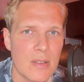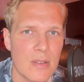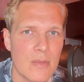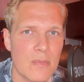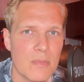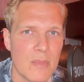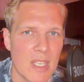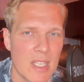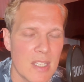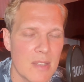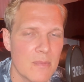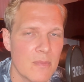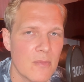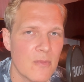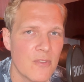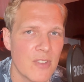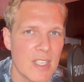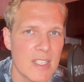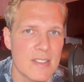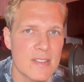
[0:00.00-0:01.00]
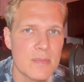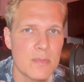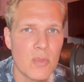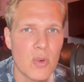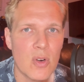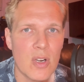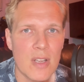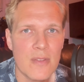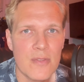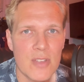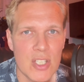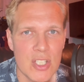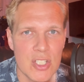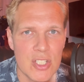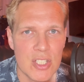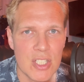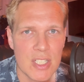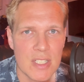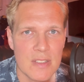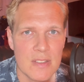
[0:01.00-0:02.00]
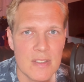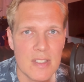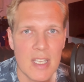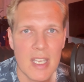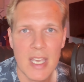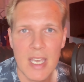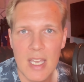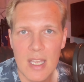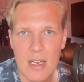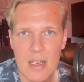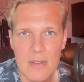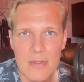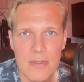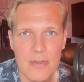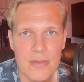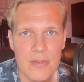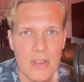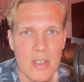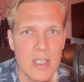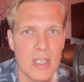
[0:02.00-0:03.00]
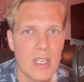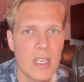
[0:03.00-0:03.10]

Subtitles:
making things more efficient, health,